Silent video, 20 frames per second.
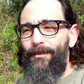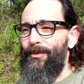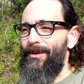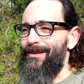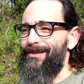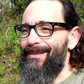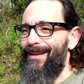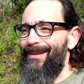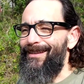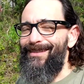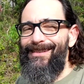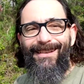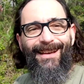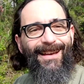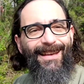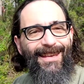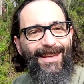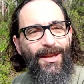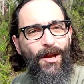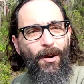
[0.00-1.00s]
Princess.
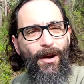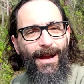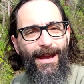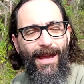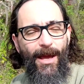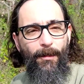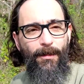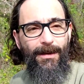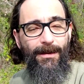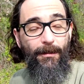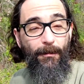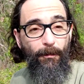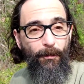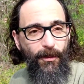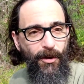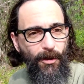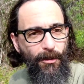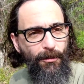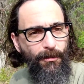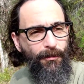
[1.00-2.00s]
Here I am in
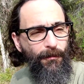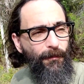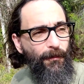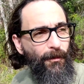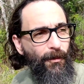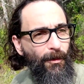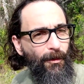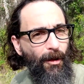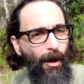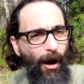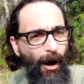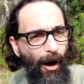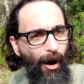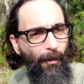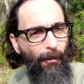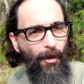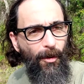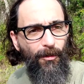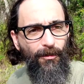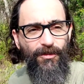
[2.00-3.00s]
beautiful,
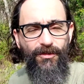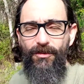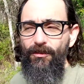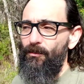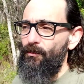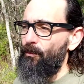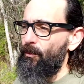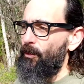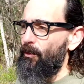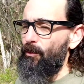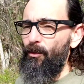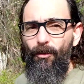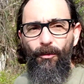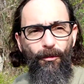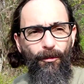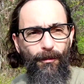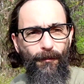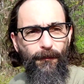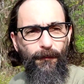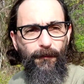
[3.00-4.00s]
almost
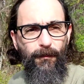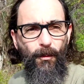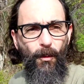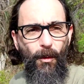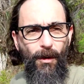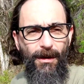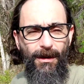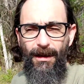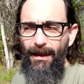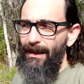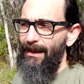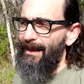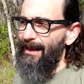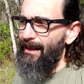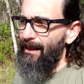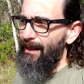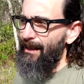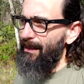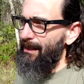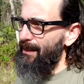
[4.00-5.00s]
rural Florida.
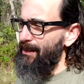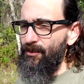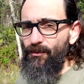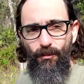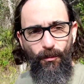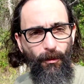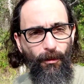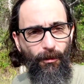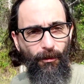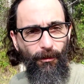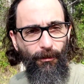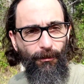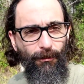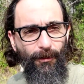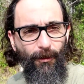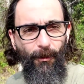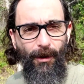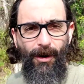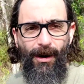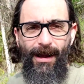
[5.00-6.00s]
It is rural
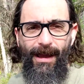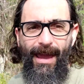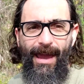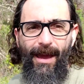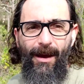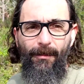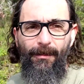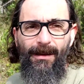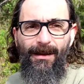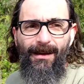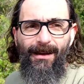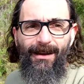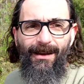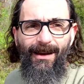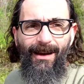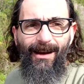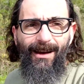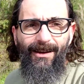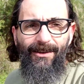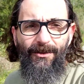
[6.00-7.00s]
where I am.
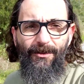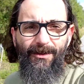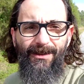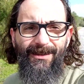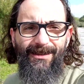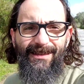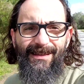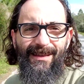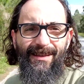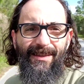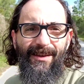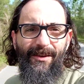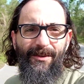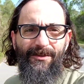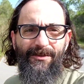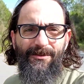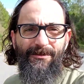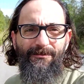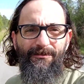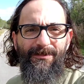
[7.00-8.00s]
You can see
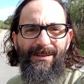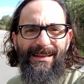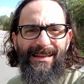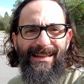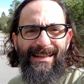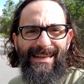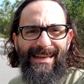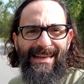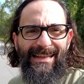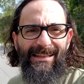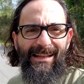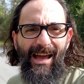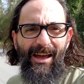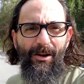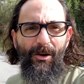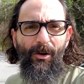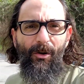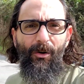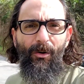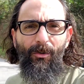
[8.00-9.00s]
there's really not a
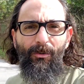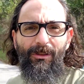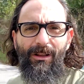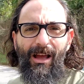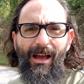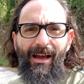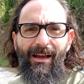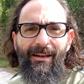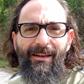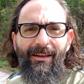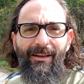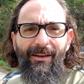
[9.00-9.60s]
whole lot